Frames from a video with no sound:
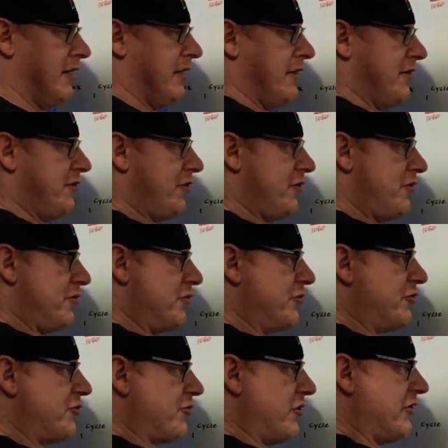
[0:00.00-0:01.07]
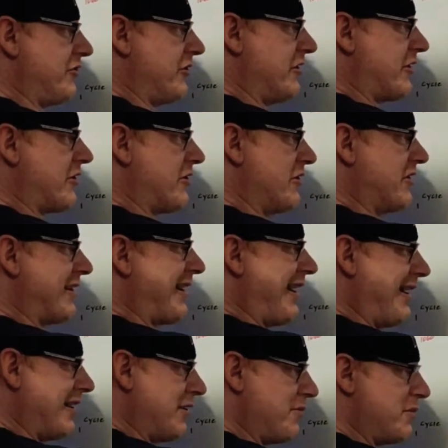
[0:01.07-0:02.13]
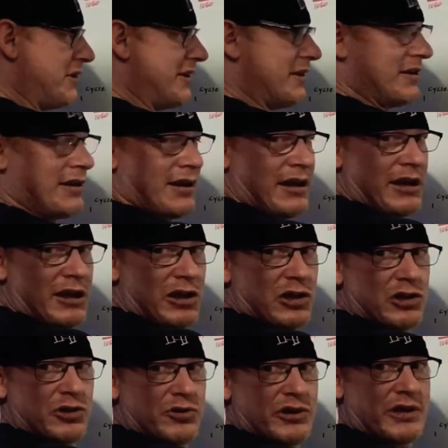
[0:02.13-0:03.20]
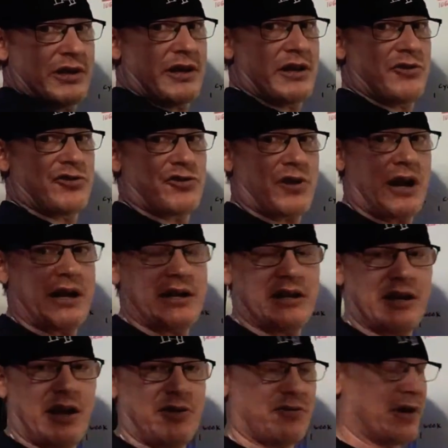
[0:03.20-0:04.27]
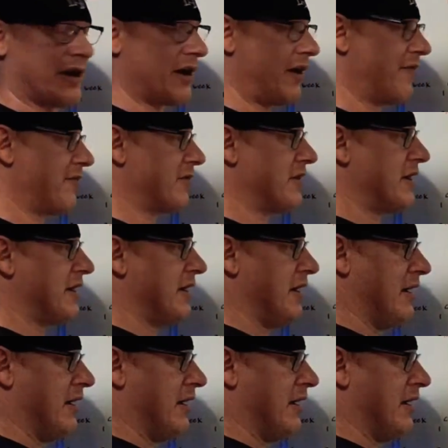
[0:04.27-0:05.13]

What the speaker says: So nutrition could kind of be included in training and recovery,